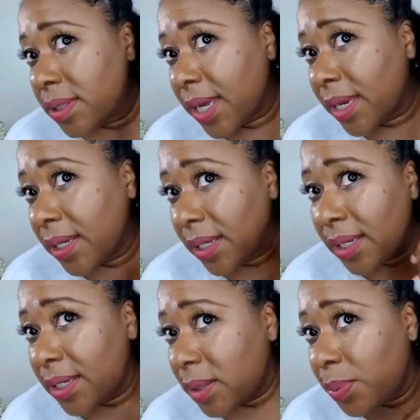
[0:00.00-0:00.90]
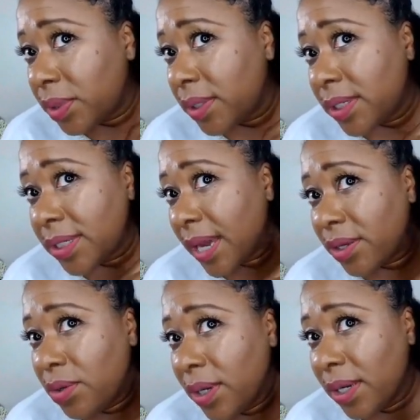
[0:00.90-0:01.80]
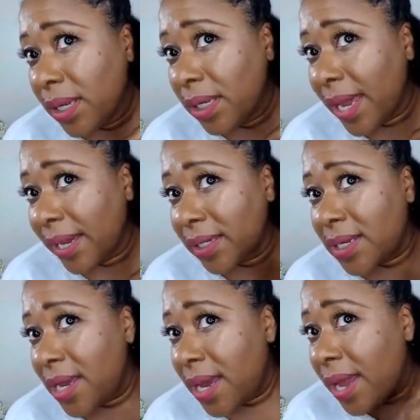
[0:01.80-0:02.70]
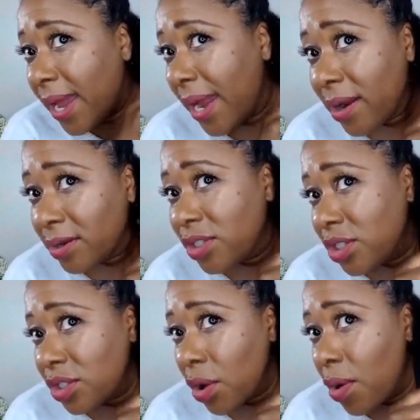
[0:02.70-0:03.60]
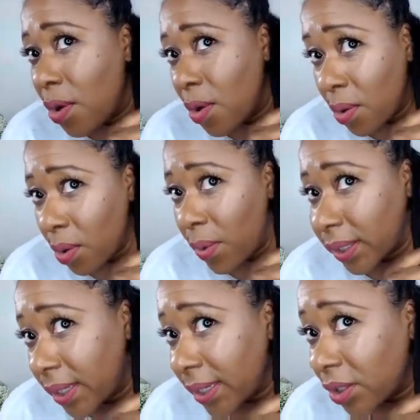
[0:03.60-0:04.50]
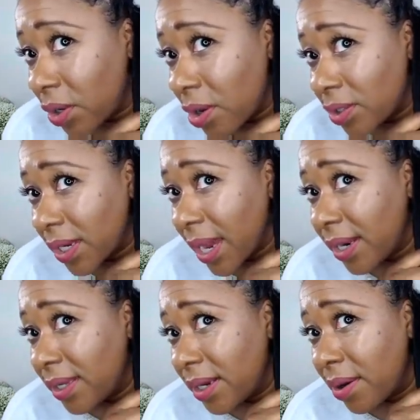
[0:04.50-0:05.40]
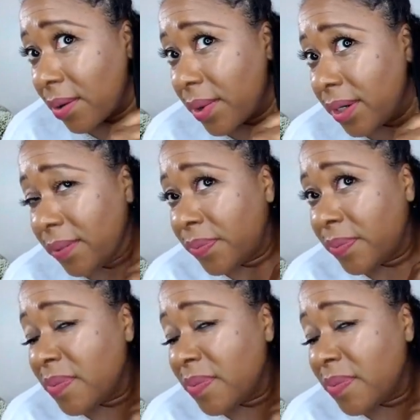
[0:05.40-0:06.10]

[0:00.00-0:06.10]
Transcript: Taking the ends, pulling it down. You can collect hair so quickly. The curls are kind of there already.